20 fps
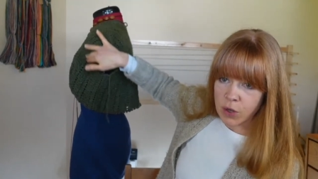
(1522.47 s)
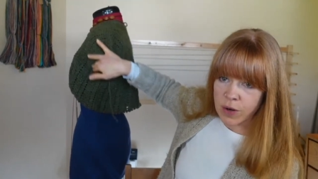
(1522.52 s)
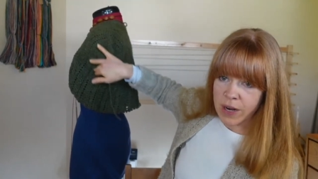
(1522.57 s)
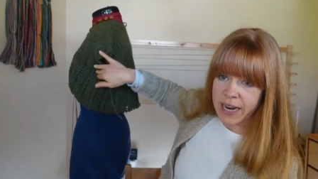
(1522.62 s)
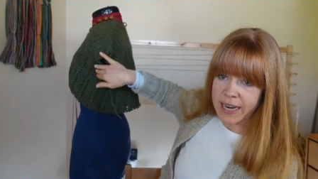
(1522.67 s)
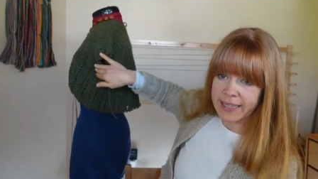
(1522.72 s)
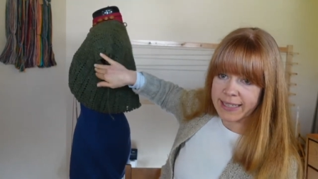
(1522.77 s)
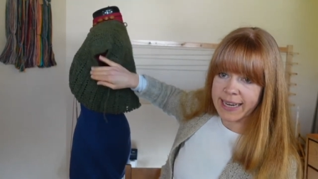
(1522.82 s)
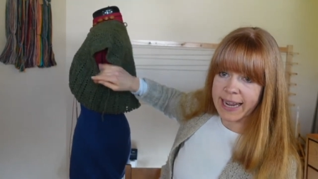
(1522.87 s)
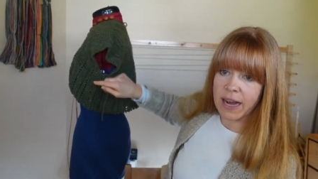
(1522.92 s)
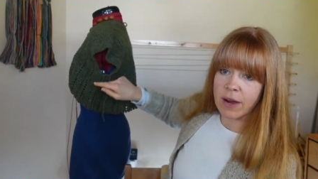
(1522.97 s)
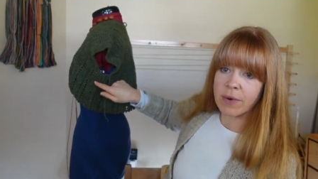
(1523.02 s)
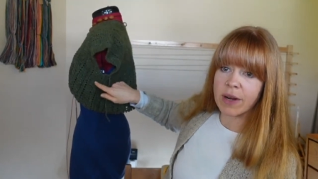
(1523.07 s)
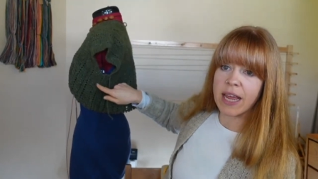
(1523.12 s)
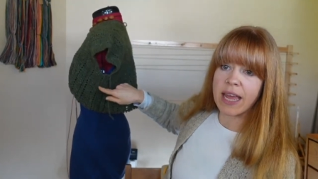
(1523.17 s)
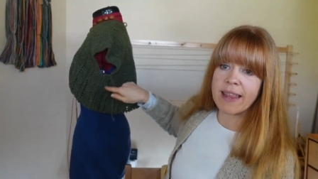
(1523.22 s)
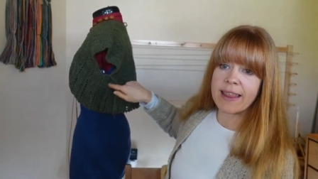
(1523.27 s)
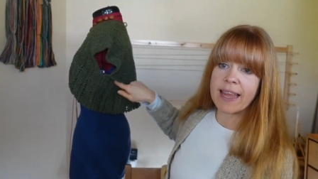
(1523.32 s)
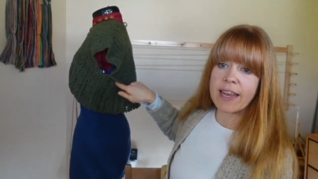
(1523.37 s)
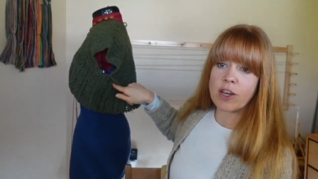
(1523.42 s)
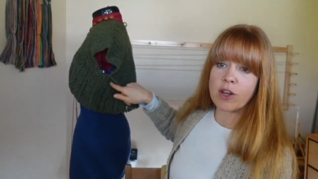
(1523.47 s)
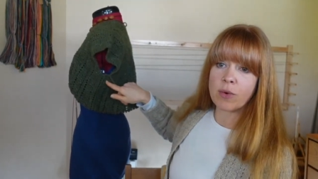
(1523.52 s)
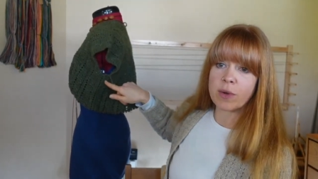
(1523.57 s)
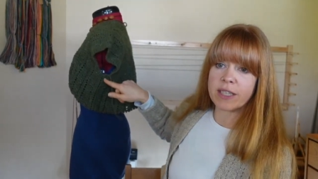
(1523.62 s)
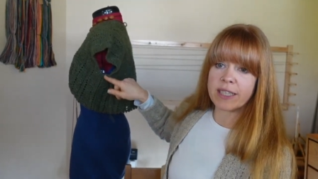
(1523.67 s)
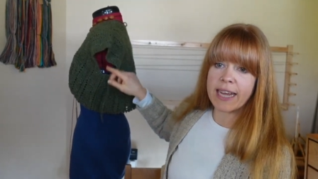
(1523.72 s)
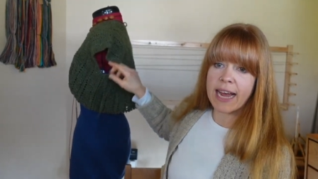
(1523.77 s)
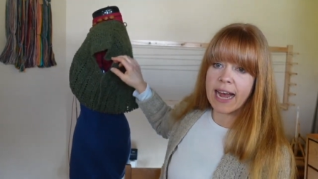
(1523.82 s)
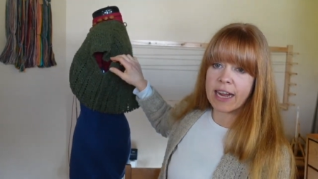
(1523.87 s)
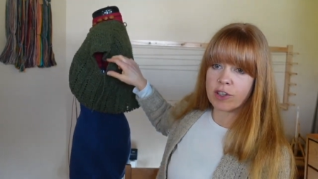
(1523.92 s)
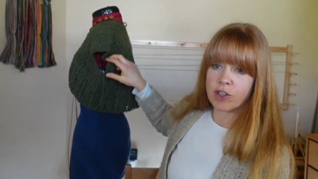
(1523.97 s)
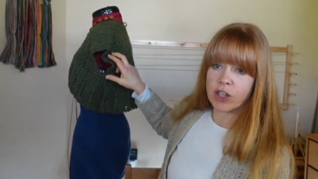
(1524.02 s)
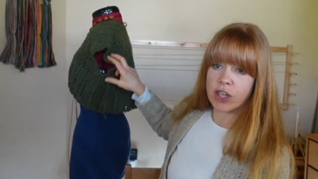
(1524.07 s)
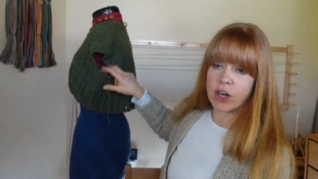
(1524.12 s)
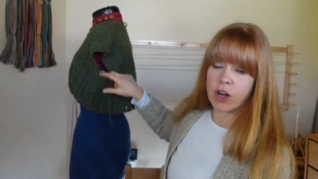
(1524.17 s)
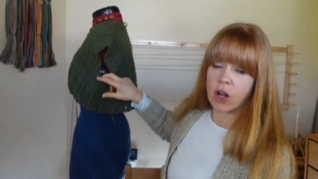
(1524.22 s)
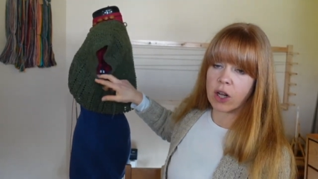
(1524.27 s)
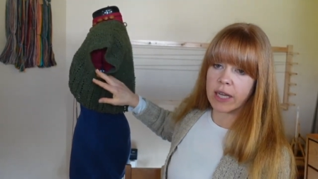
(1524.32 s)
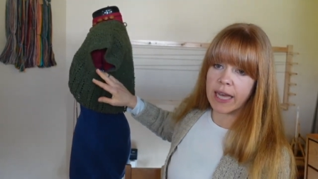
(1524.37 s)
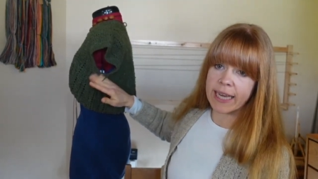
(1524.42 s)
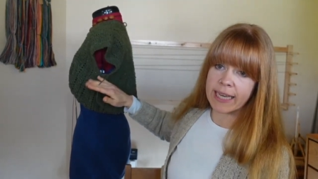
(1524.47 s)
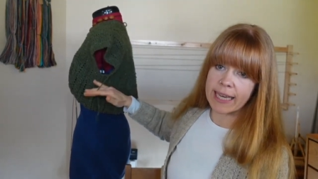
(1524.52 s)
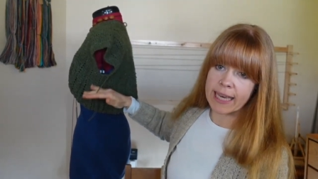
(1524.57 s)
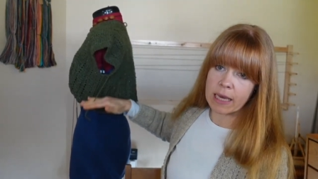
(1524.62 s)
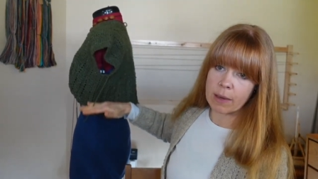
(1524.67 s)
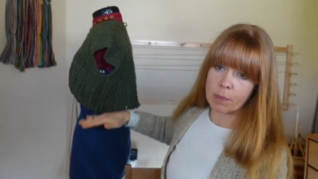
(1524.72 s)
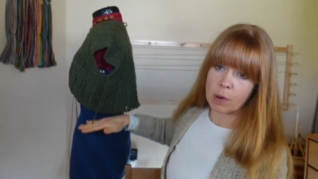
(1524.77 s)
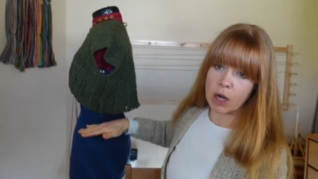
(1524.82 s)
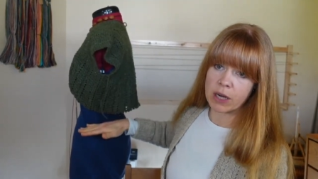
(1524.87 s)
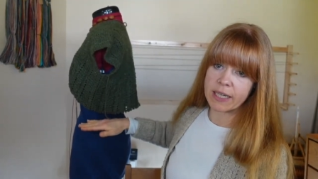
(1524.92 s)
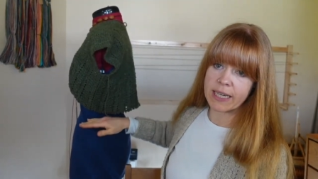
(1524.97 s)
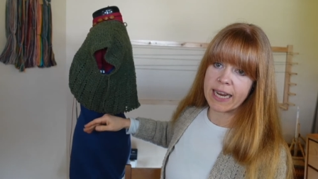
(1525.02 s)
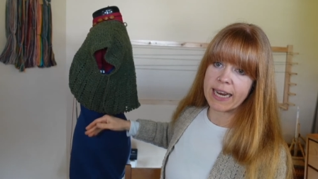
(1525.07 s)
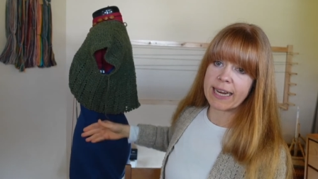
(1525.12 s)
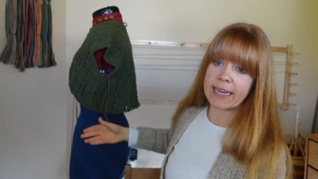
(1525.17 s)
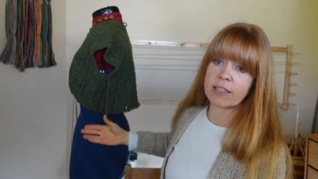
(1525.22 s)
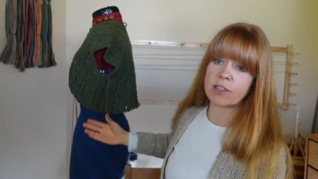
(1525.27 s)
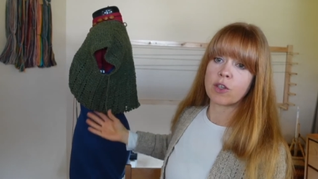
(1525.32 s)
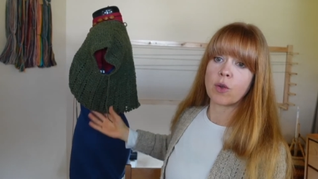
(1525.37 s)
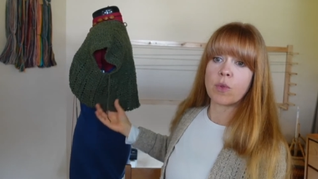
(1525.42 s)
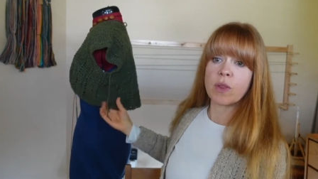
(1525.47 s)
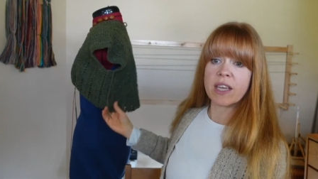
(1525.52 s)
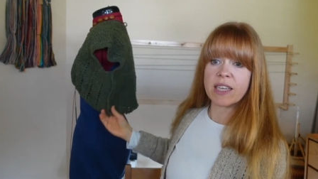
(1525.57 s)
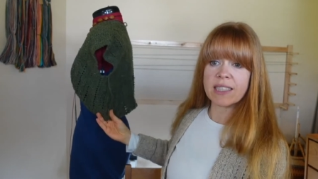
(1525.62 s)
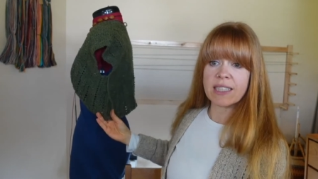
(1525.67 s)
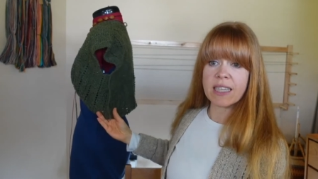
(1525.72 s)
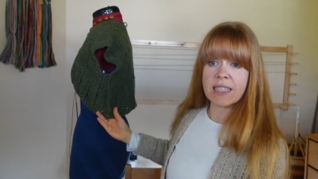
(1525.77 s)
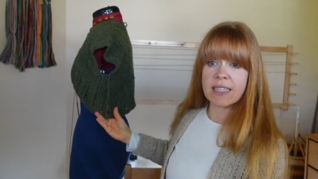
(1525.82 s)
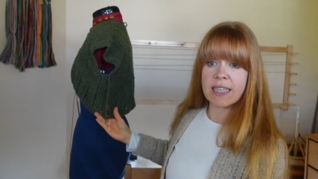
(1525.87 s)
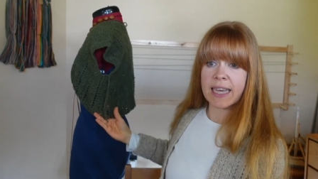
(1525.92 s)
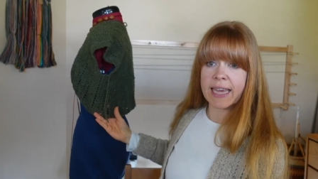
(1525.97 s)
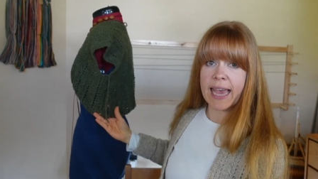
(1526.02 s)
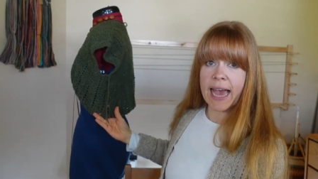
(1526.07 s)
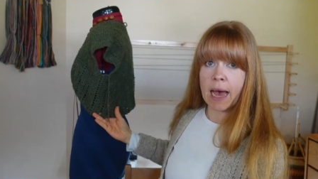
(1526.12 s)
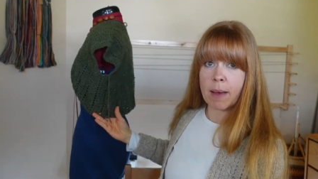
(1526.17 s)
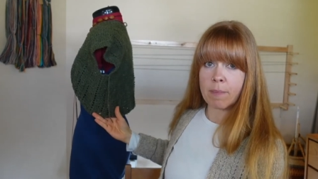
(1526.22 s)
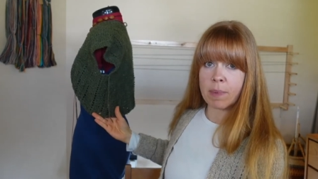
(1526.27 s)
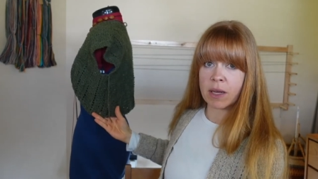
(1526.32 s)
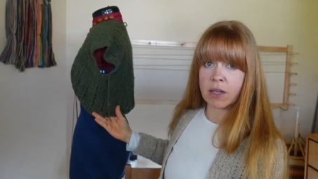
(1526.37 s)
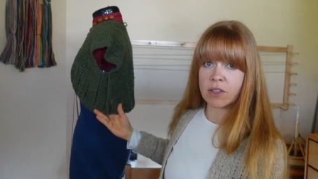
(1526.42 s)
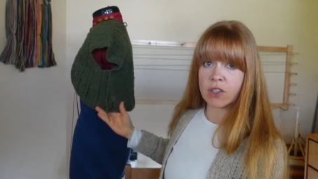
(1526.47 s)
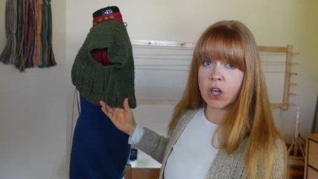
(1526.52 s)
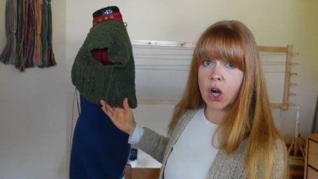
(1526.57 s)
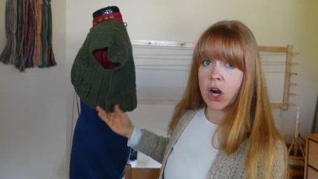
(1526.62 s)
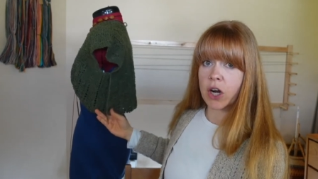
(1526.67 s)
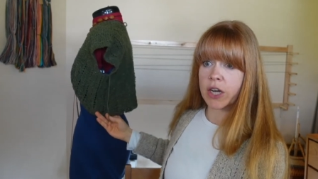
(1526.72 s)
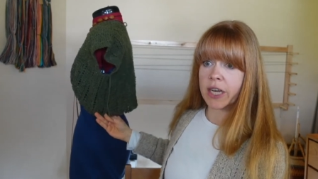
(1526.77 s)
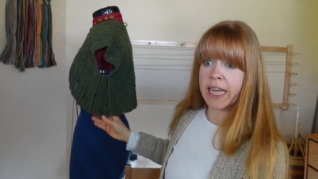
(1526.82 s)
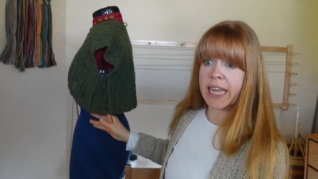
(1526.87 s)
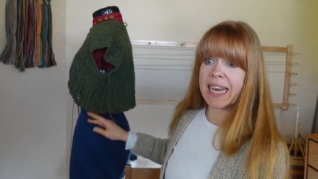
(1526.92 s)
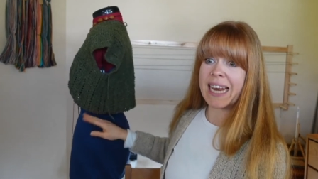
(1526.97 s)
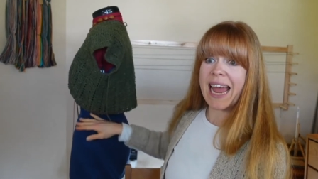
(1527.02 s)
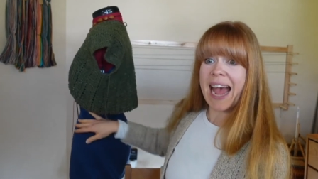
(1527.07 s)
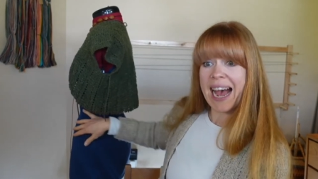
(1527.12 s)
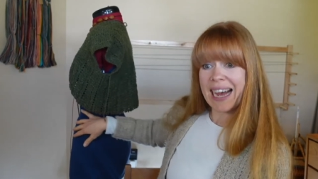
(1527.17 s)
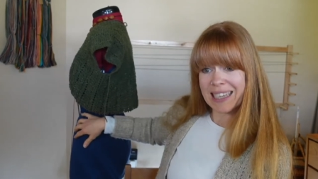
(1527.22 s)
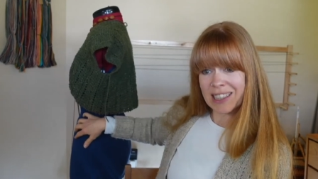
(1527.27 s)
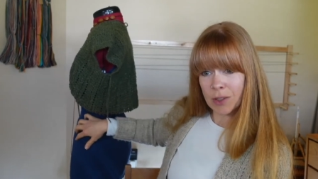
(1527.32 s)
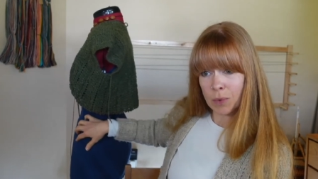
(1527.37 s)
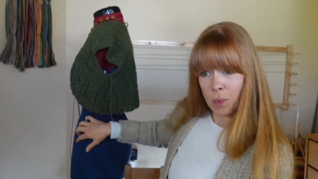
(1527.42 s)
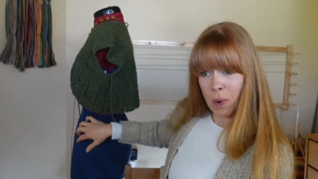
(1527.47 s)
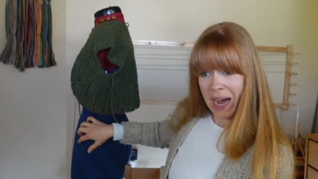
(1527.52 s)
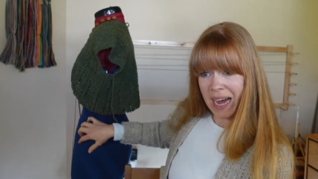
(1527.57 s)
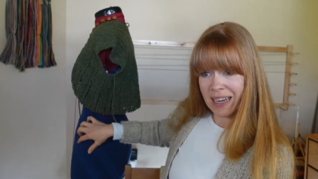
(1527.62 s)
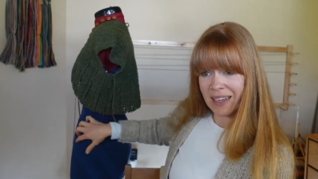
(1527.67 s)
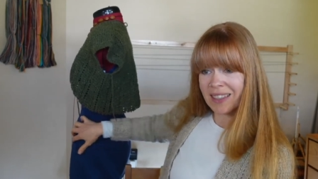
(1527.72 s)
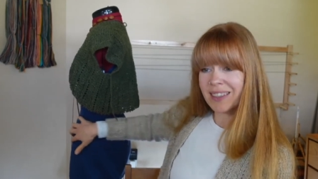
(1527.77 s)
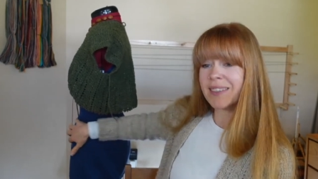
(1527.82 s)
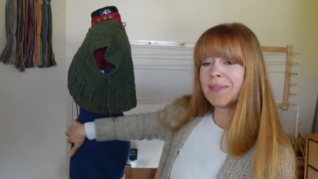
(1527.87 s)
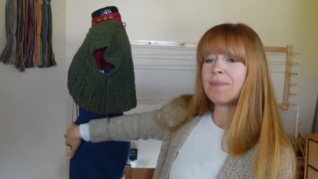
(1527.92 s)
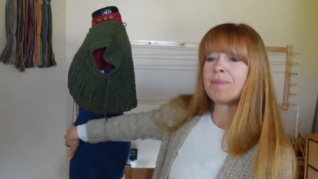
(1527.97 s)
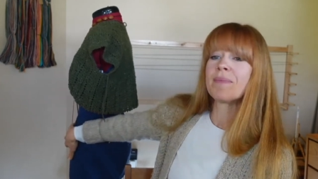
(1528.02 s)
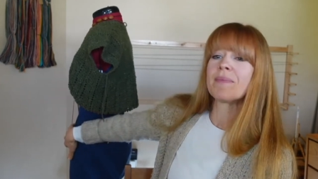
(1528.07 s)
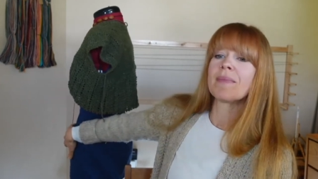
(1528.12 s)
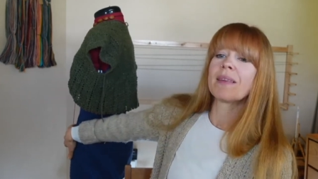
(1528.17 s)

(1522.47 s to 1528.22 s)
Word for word: You knit down, and then you attach it all and keep on knitting. So this is the Catbells cardigan as well.